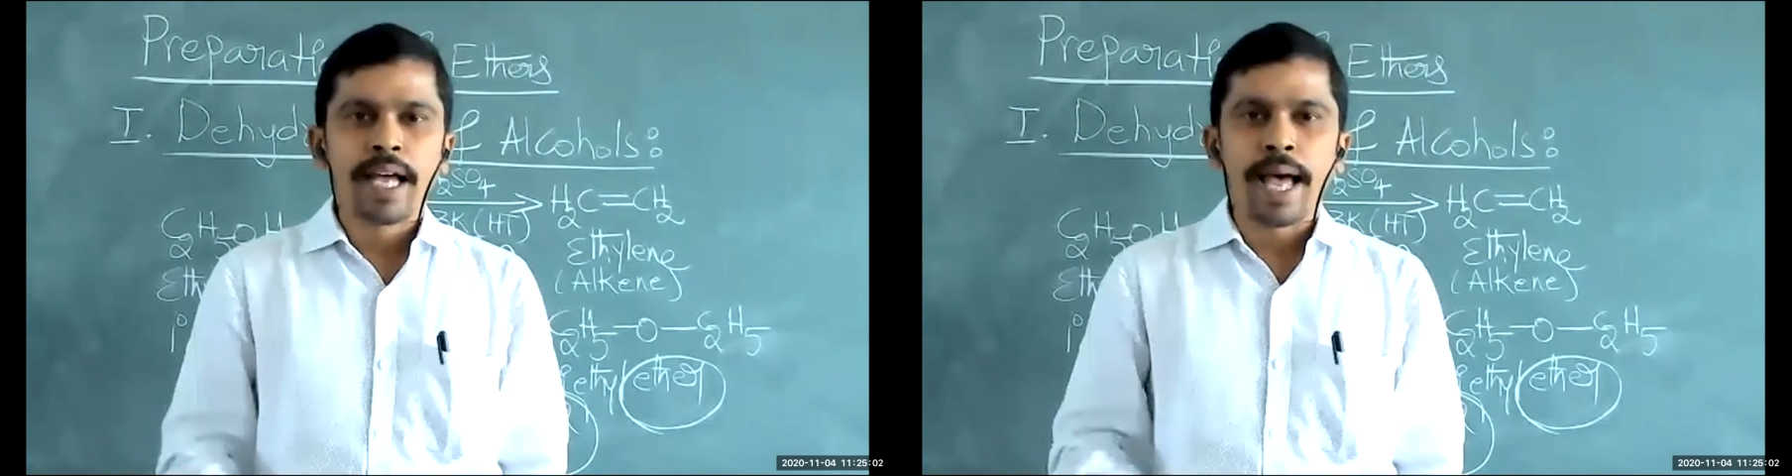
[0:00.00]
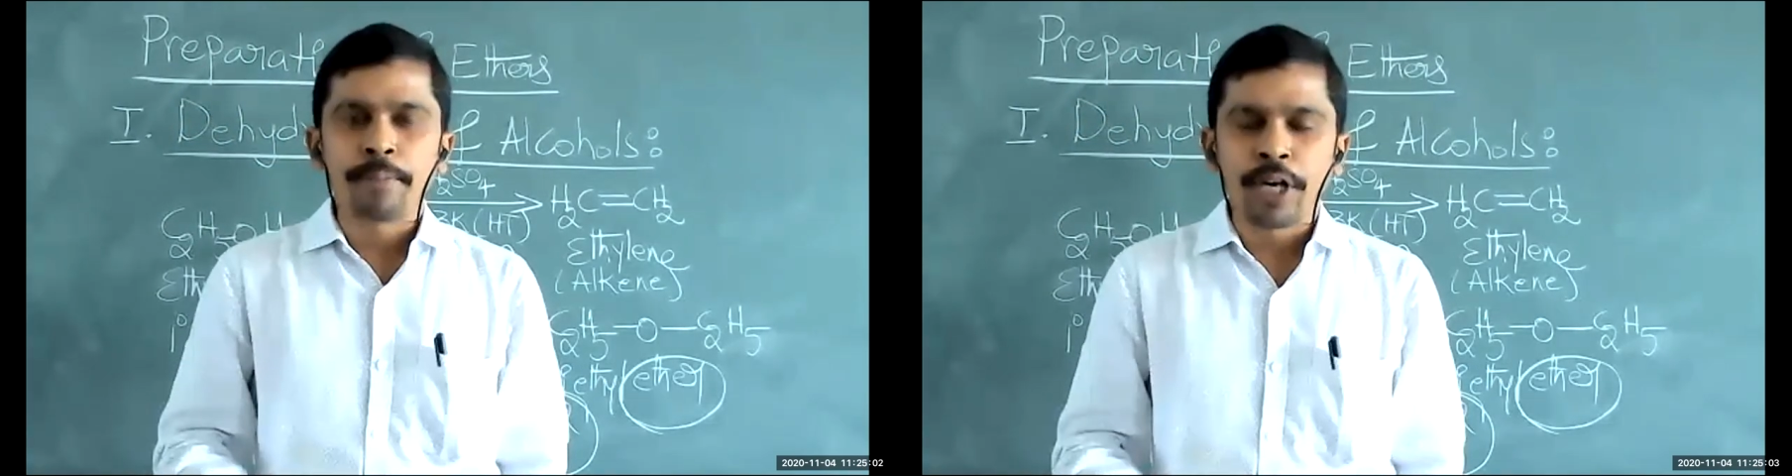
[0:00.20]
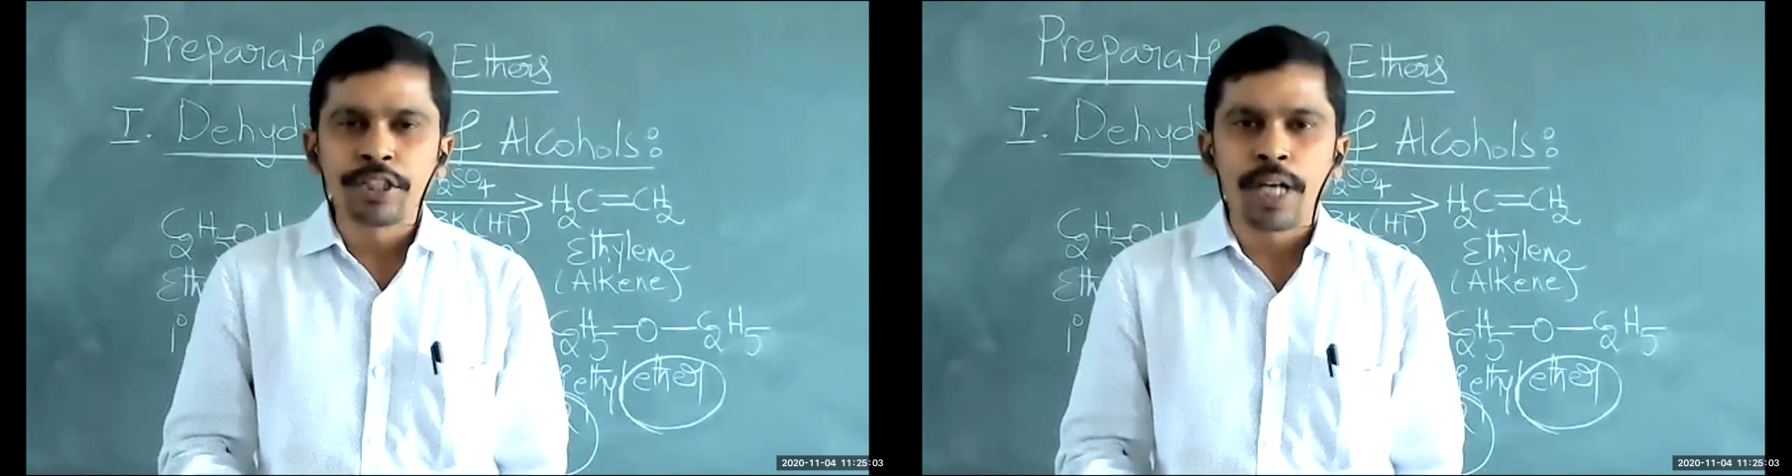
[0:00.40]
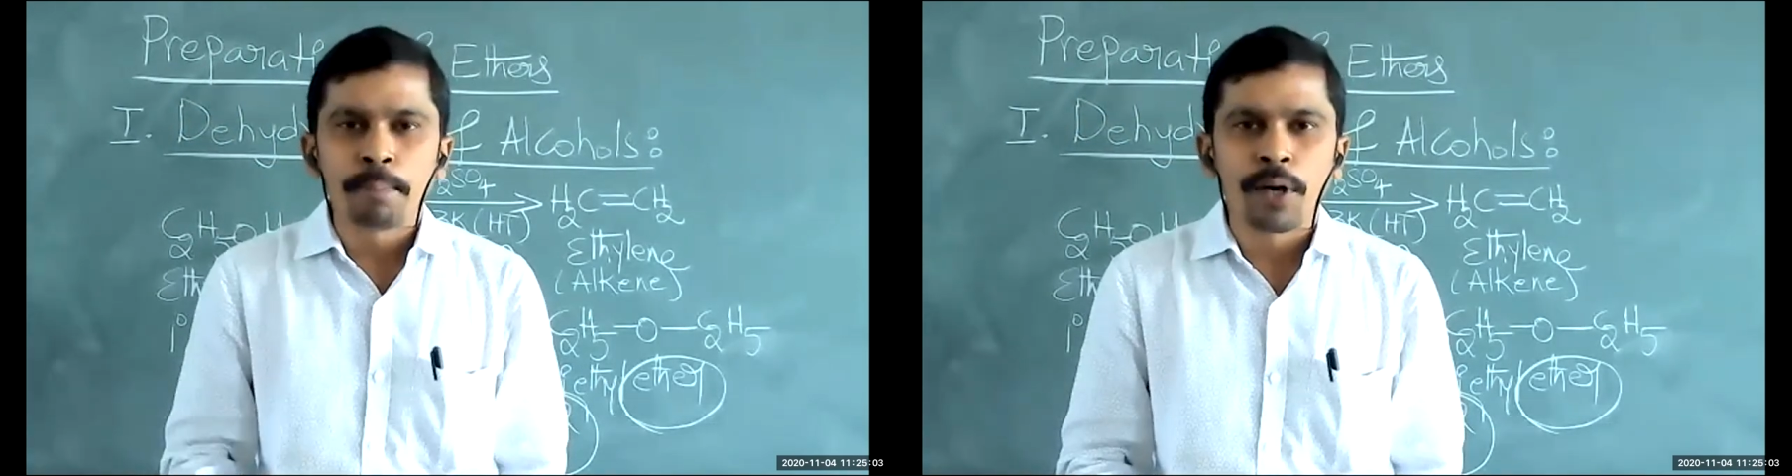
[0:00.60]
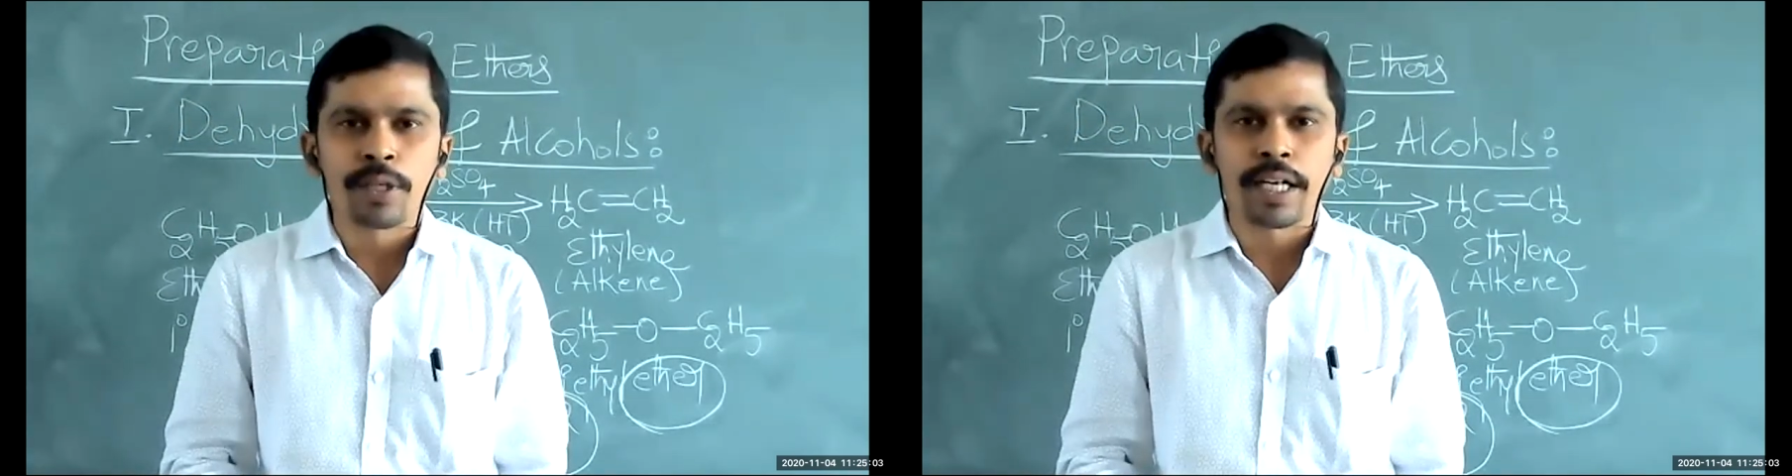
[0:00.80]
I'm going to
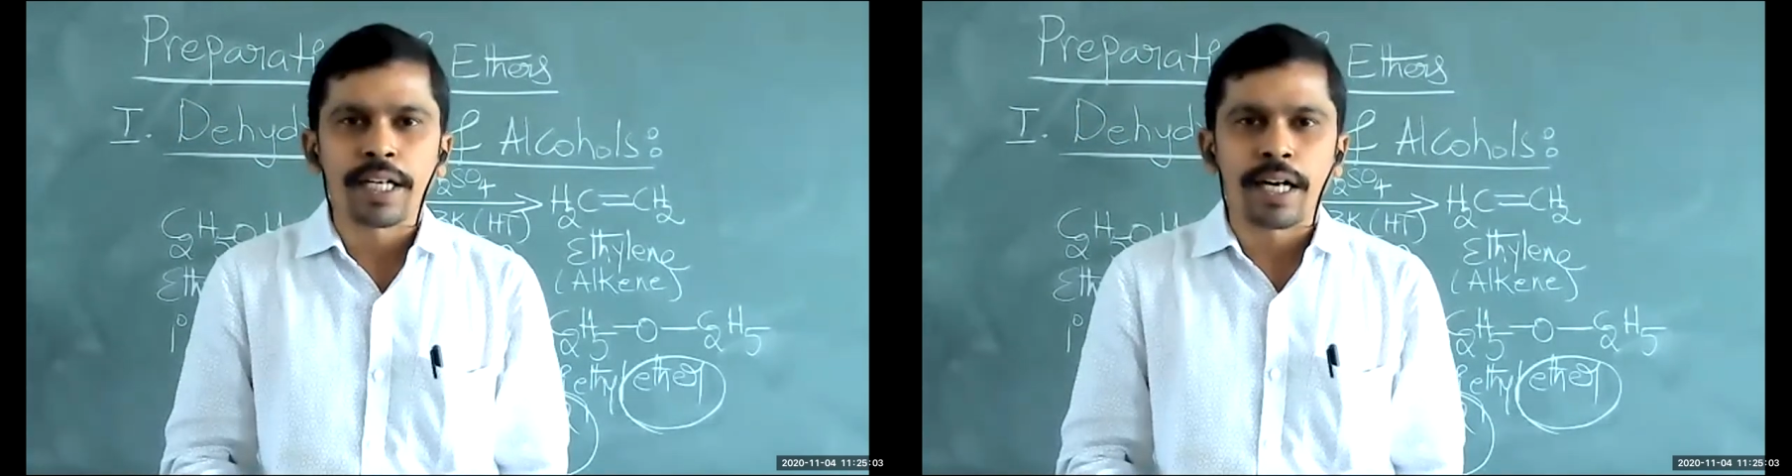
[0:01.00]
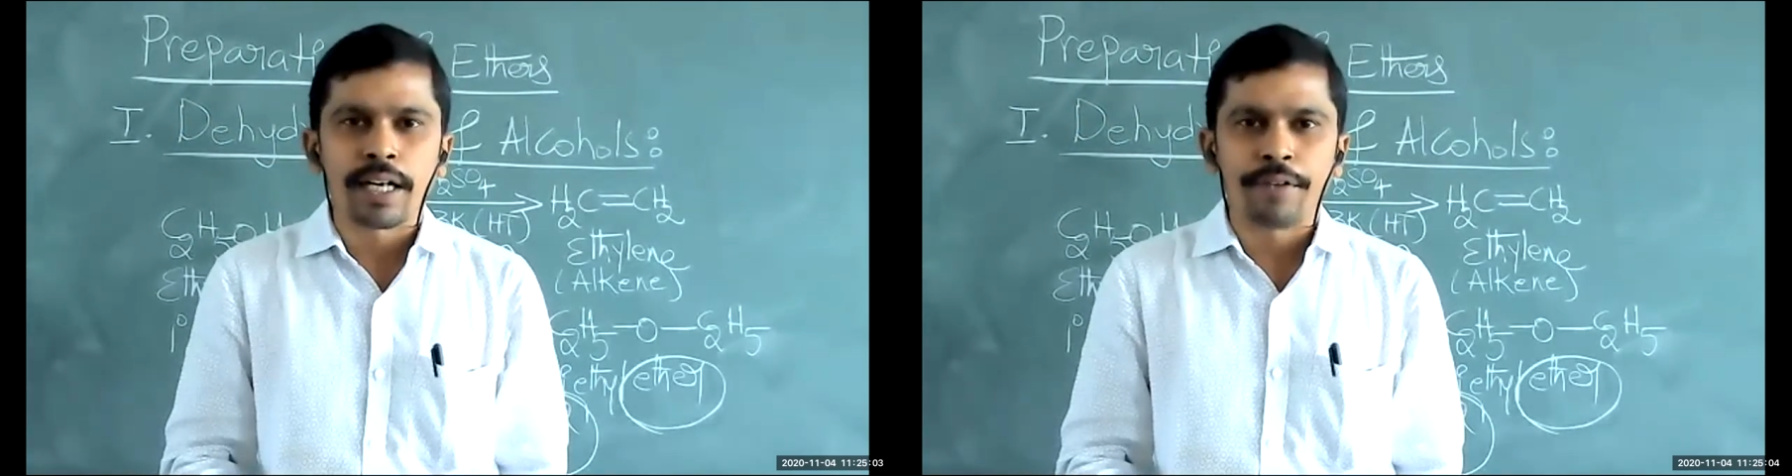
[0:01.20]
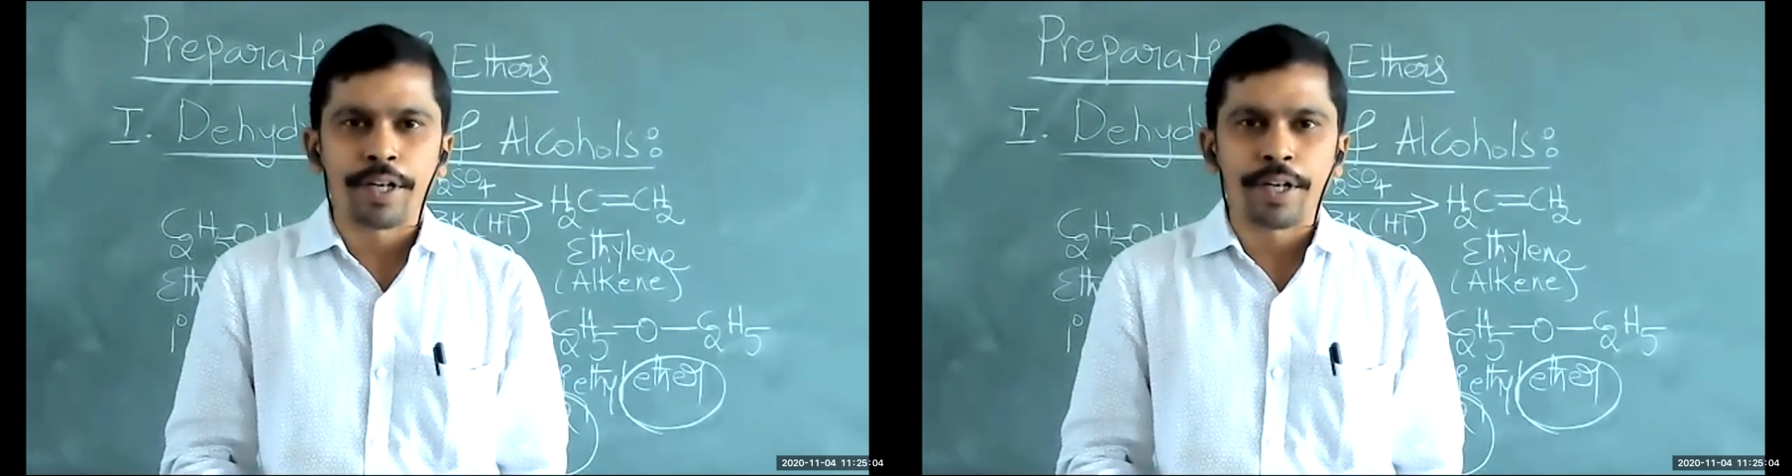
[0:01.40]
upload the recorded